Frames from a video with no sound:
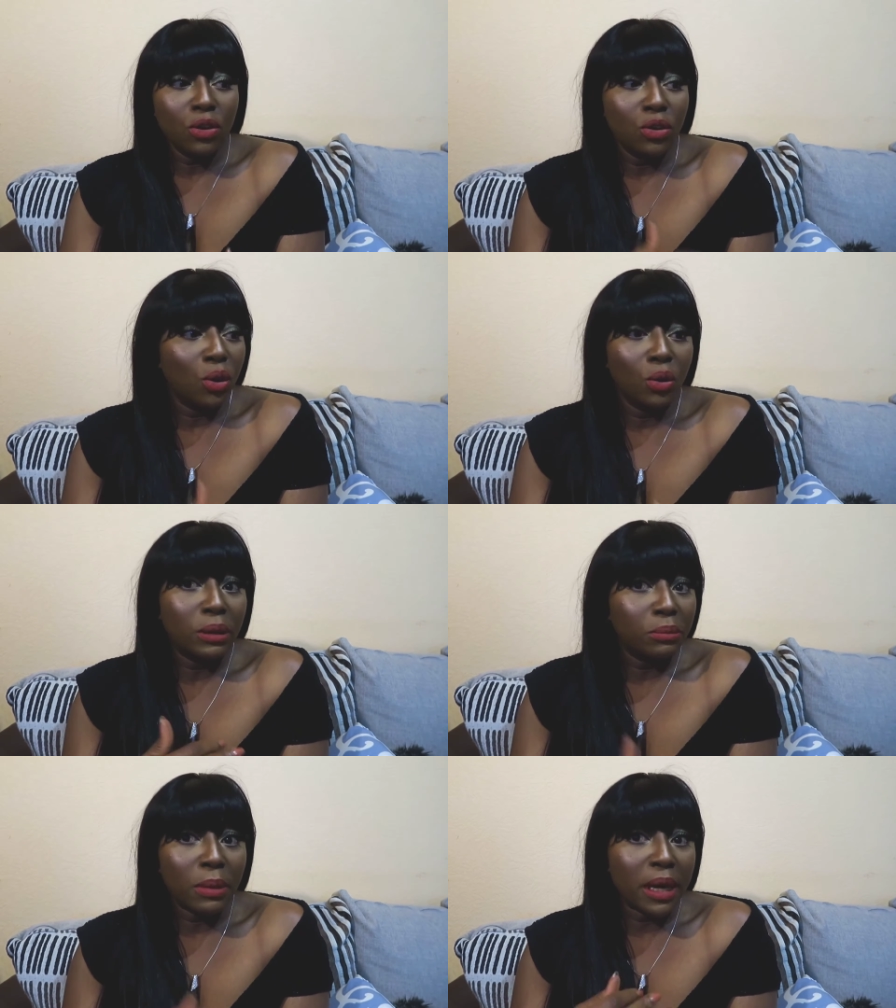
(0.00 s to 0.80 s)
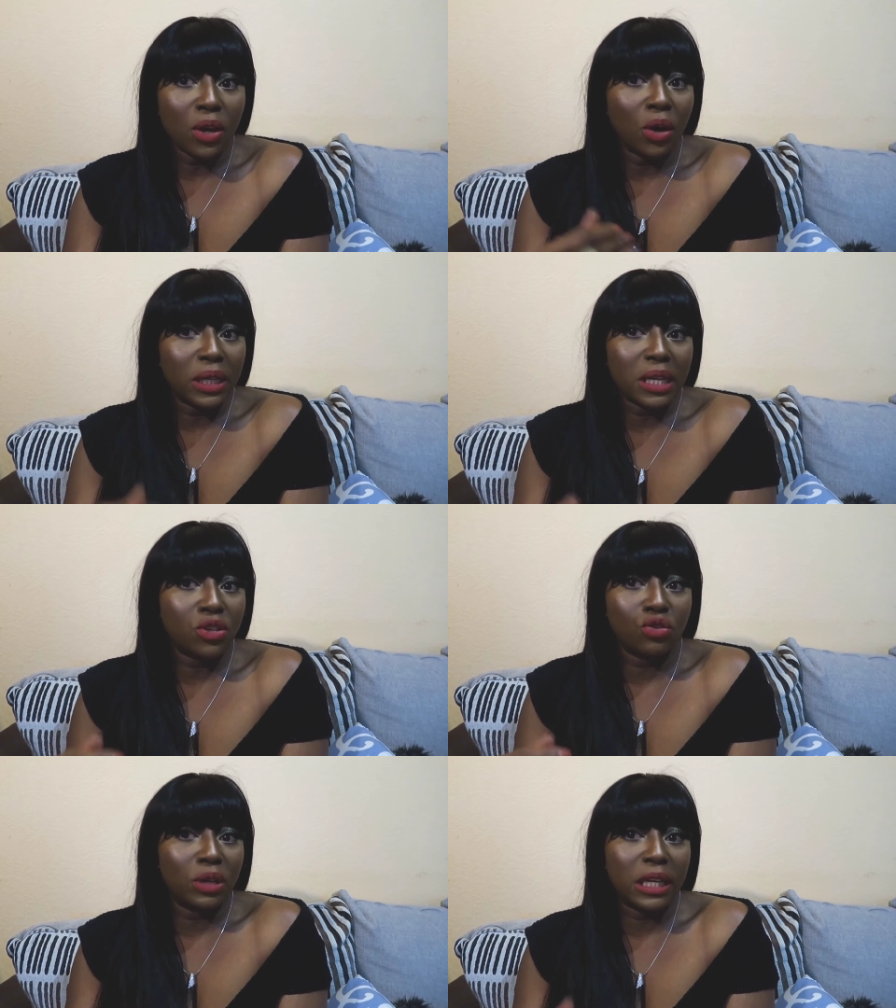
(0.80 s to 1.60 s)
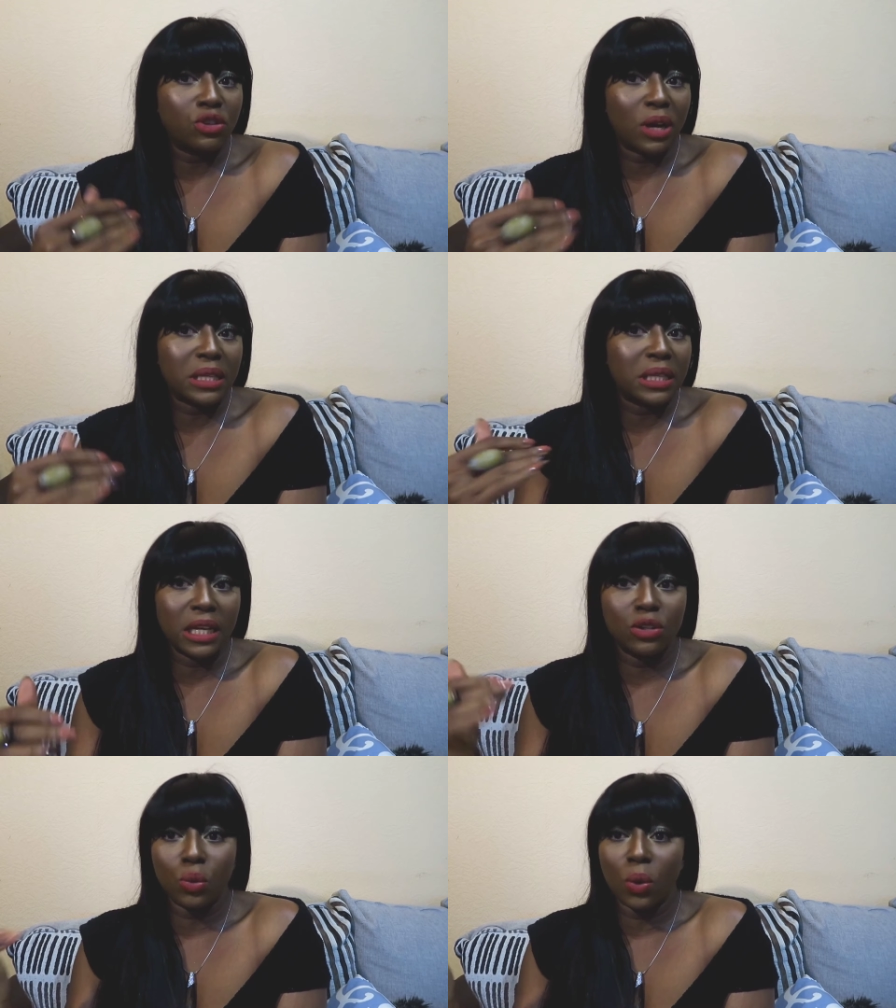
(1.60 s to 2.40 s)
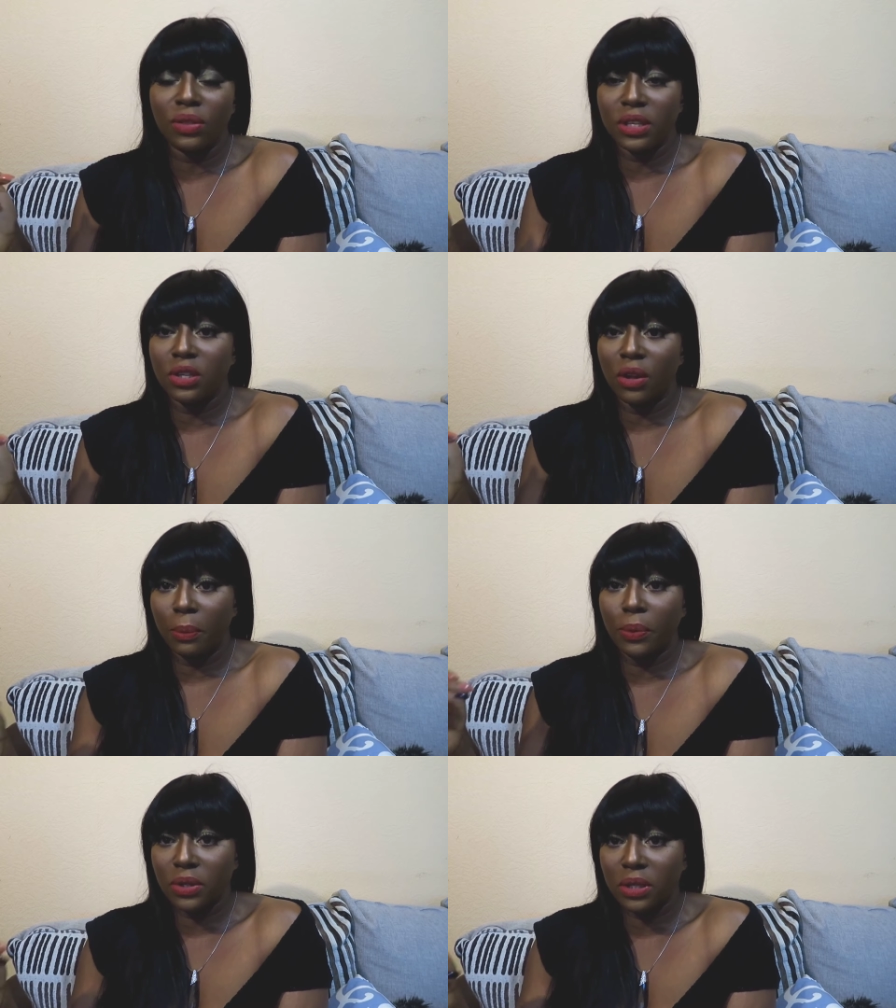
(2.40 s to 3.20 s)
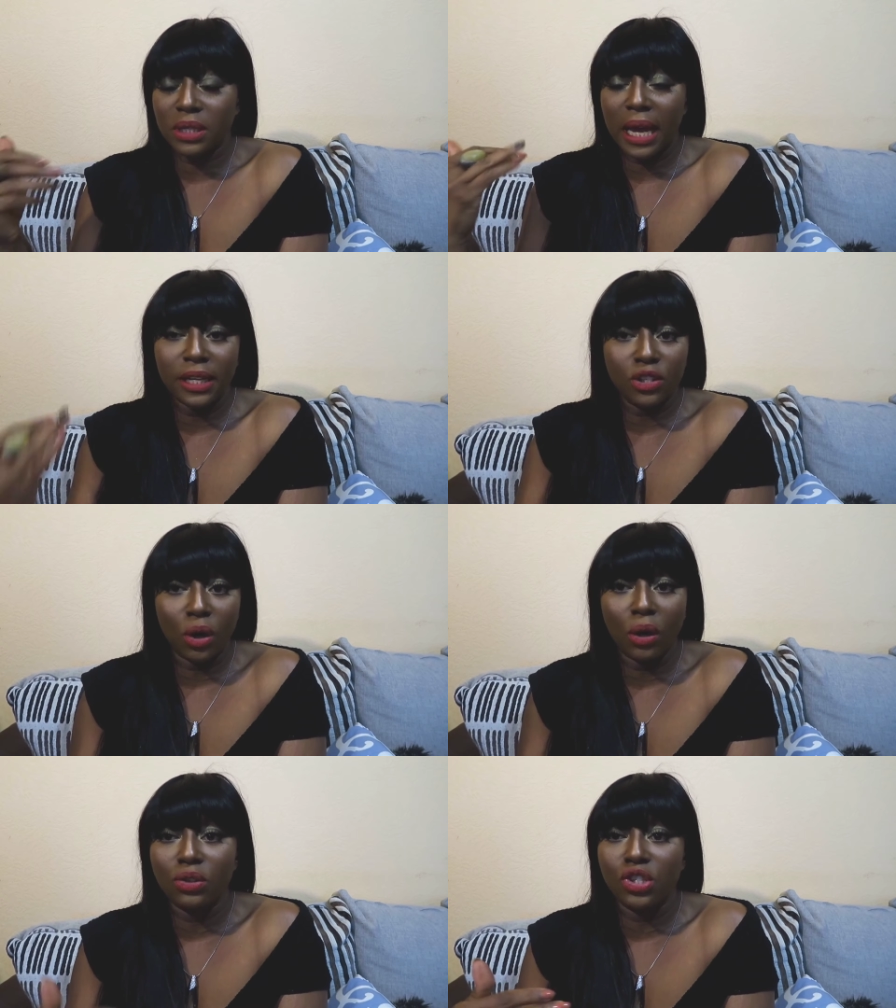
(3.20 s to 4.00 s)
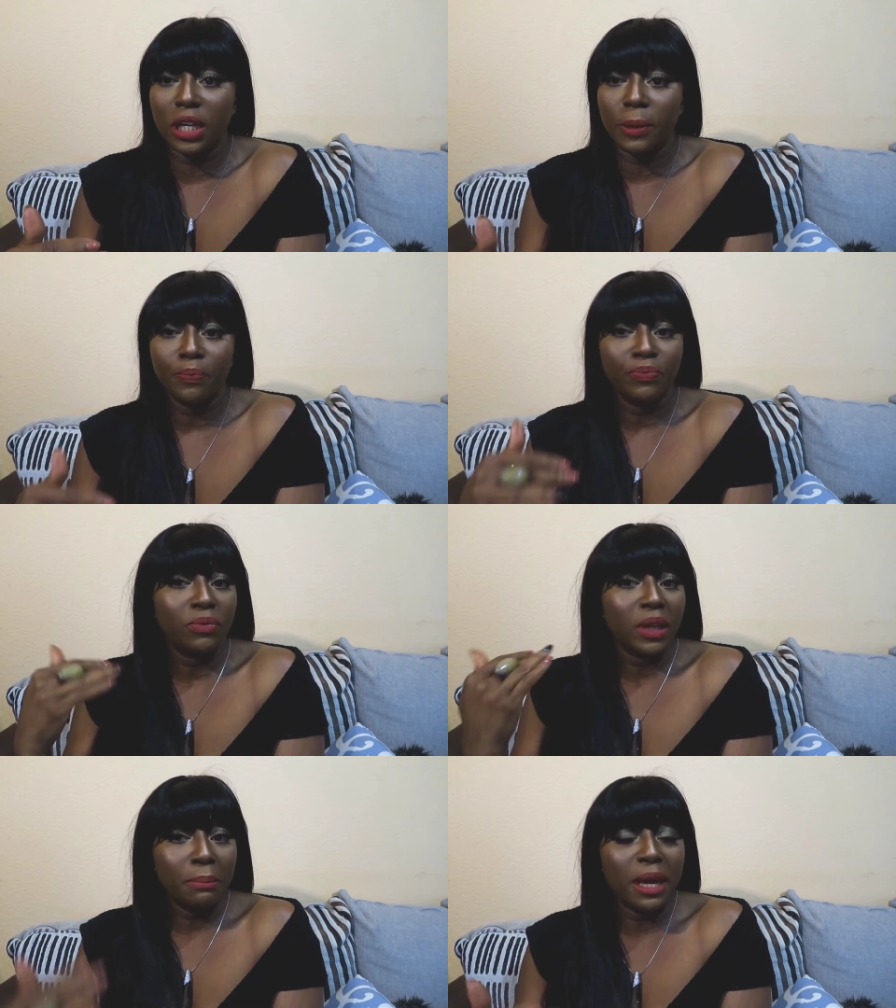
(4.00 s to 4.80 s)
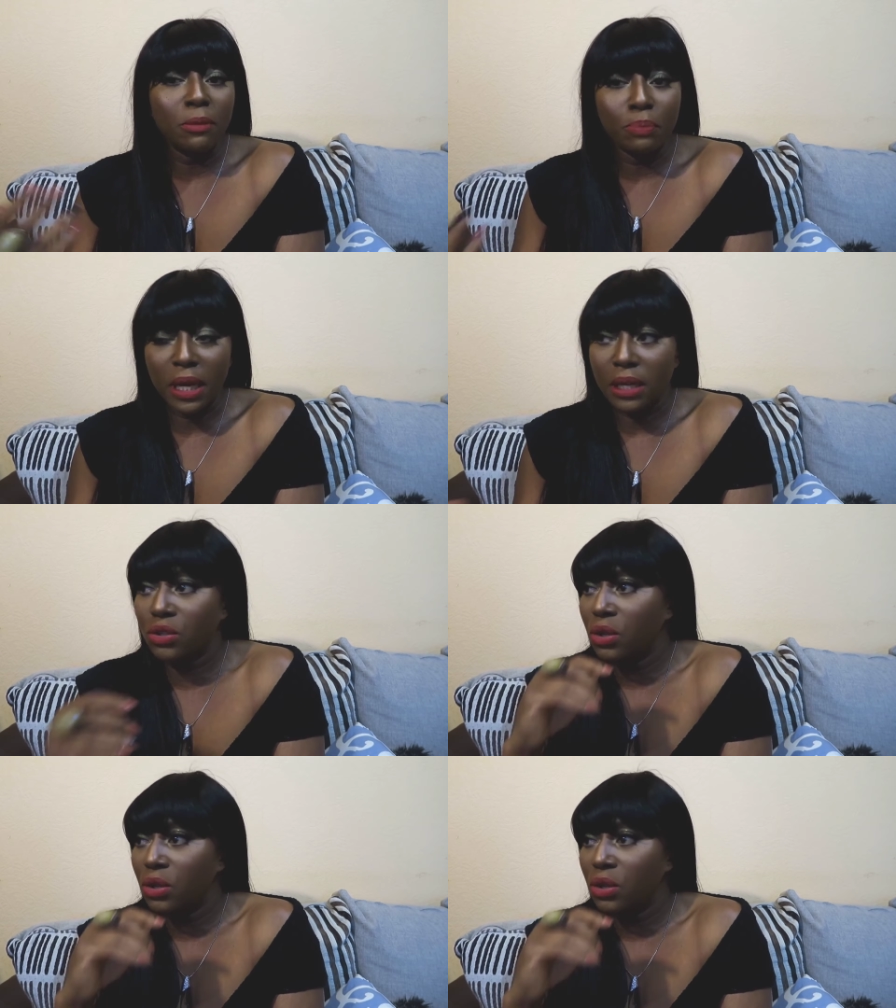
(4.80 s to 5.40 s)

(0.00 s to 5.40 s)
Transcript: you know, may not necessarily translate to what this other person's ideology may be.